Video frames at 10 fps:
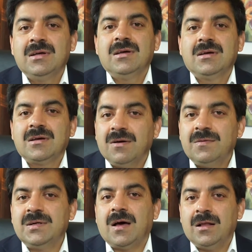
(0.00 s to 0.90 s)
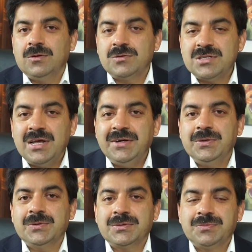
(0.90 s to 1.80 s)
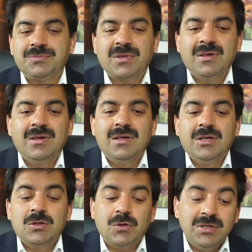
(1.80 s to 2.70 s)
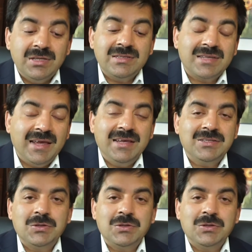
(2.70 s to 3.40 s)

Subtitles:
covered all those scenarios. So in this case,